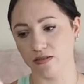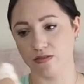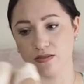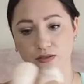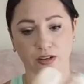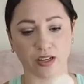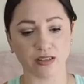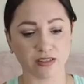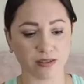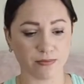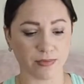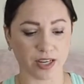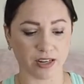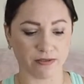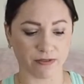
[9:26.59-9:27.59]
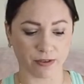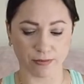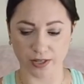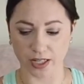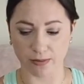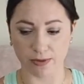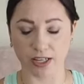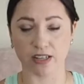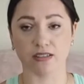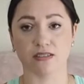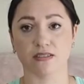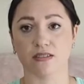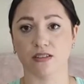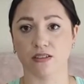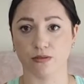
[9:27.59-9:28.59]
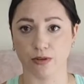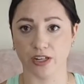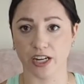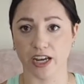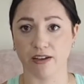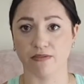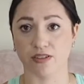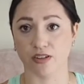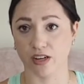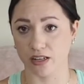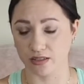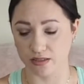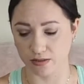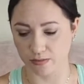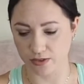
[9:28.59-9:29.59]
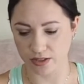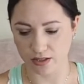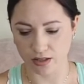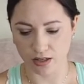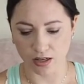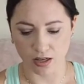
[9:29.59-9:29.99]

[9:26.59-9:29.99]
So custom made for me, because the 3.5s are customs.